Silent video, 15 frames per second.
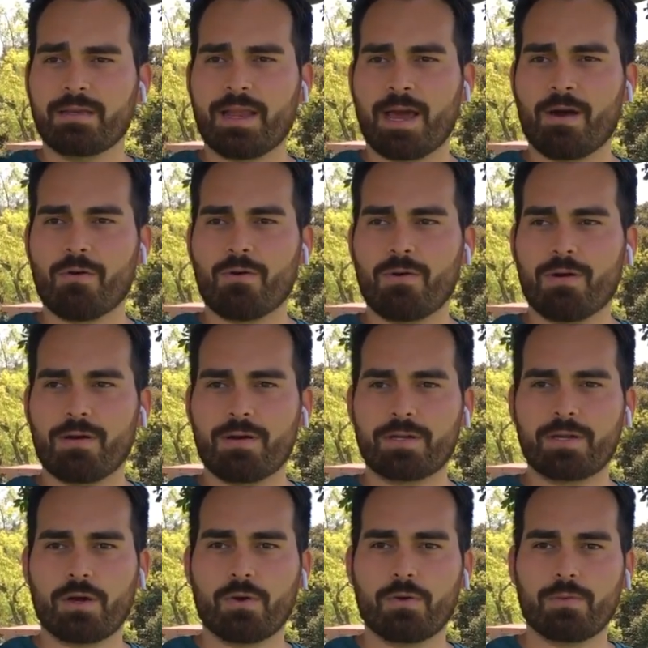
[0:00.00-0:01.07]
Now,
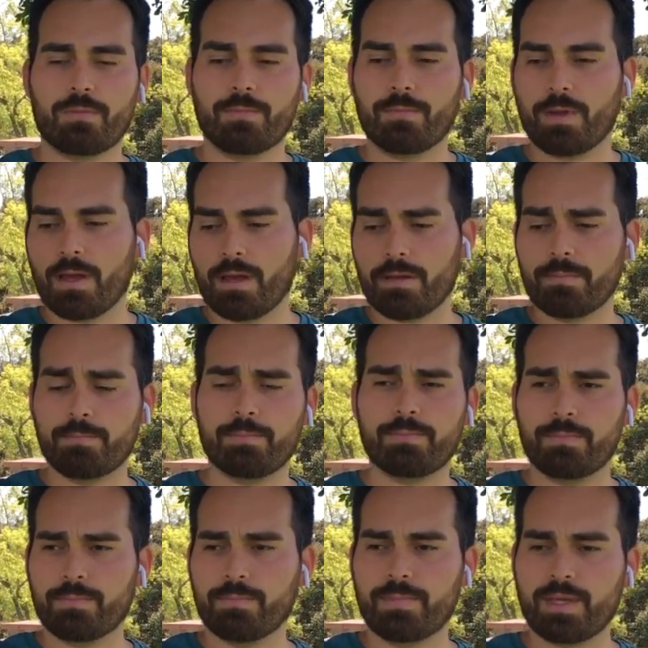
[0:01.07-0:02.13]
you
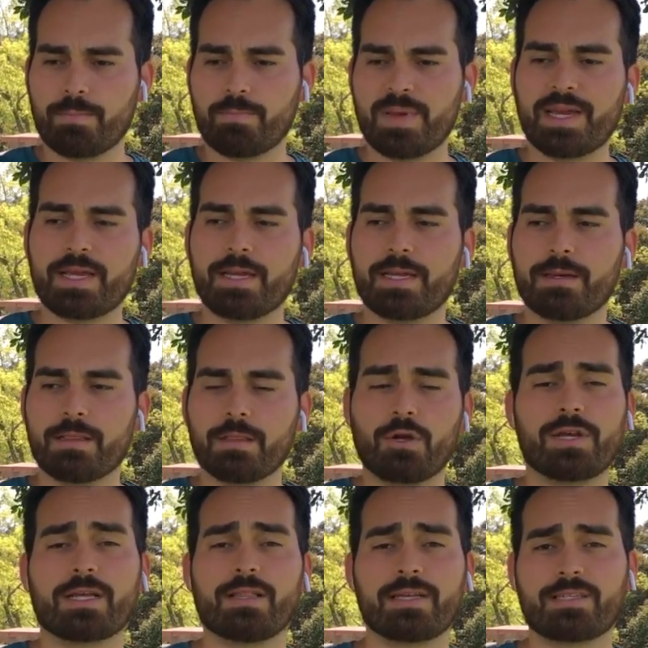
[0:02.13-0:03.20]
know, the big
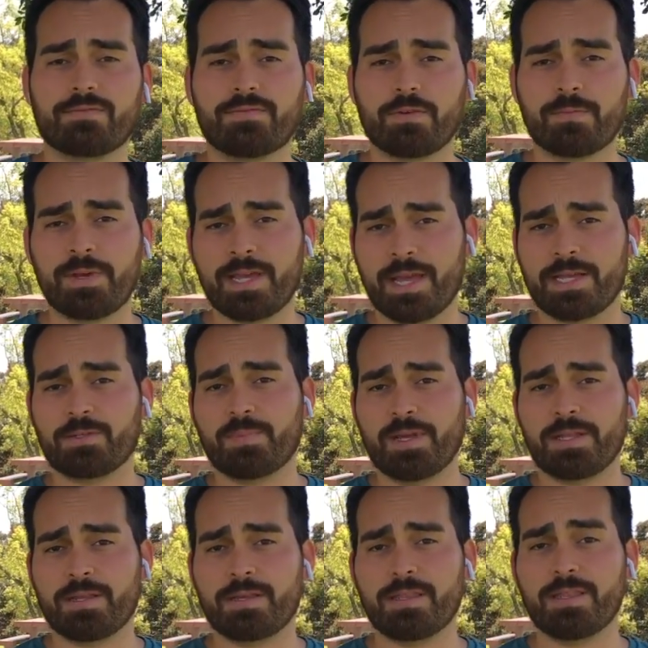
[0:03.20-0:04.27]
learning lesson for me has
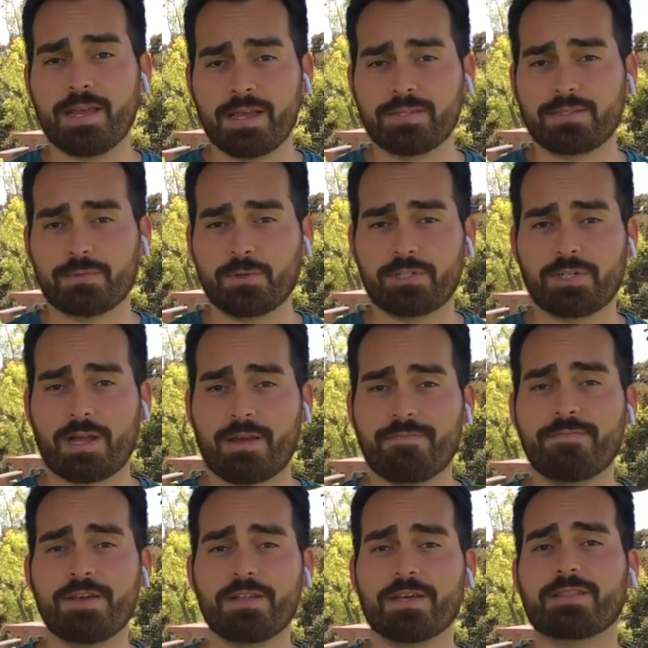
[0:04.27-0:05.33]
been this, which I
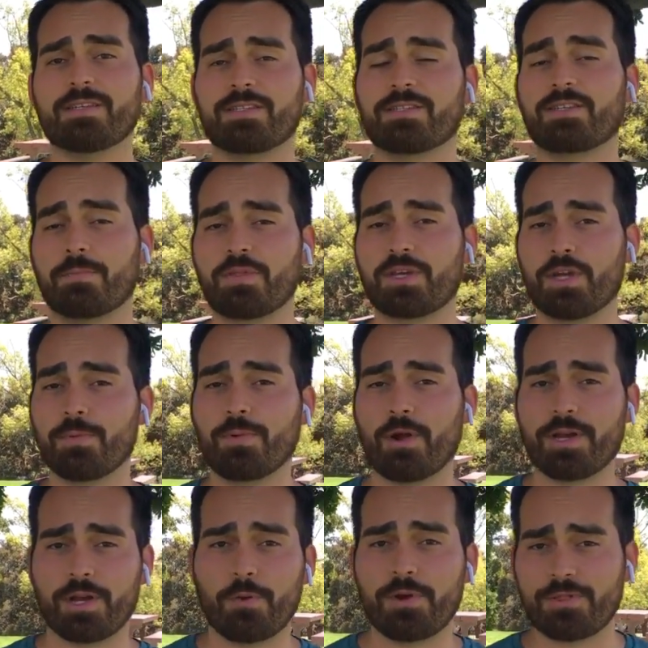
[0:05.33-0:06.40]
feel like this is something you're
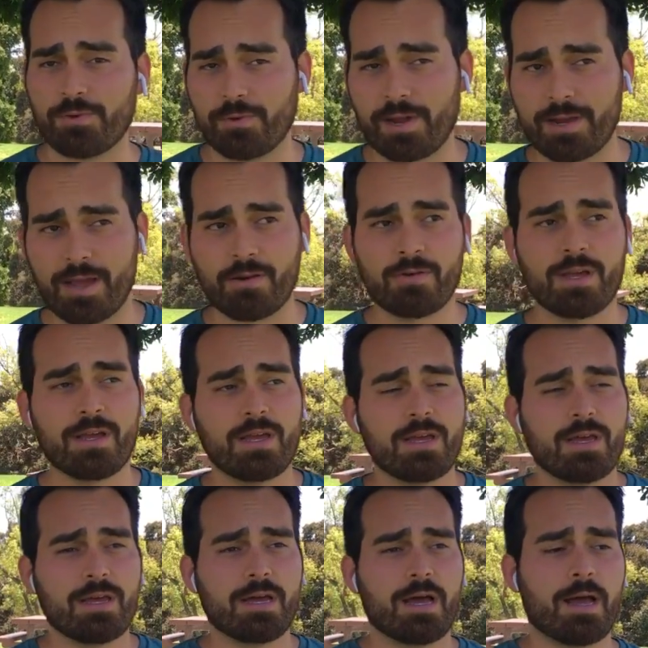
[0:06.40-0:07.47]
probably going through right now.
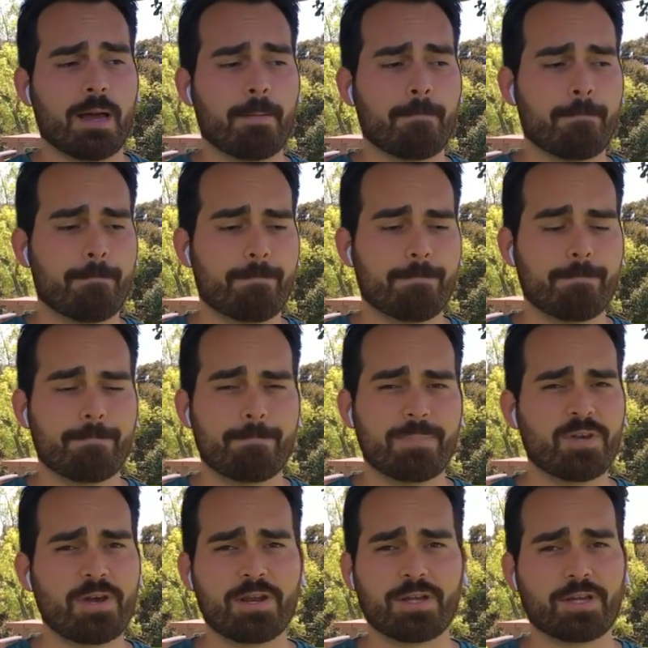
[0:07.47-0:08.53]

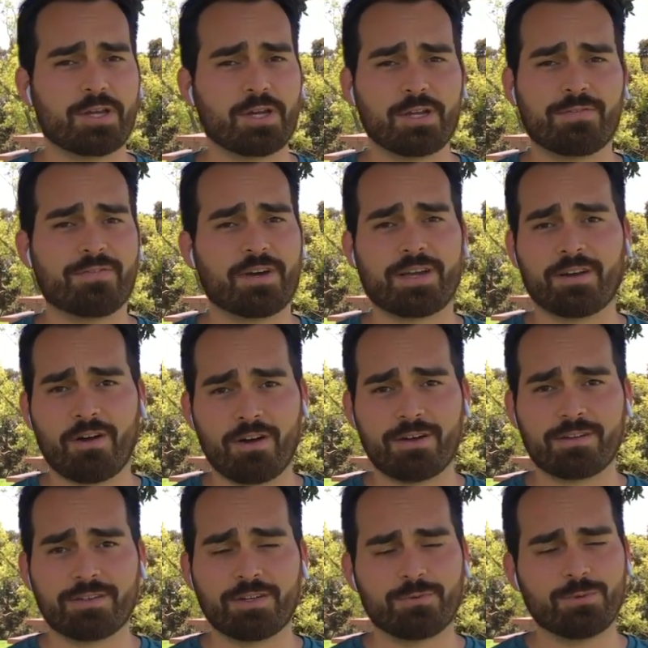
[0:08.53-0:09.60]
You got a good fucking
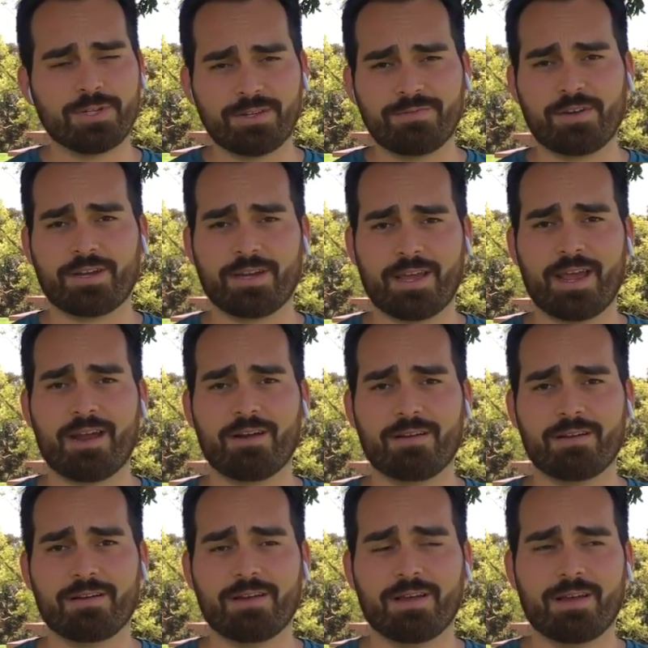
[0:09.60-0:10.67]
heart. You really fucking
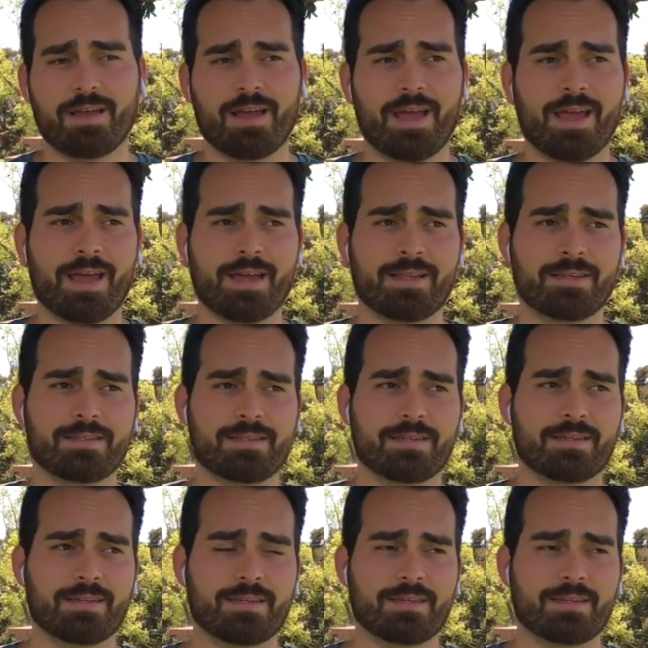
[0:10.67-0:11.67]
care. And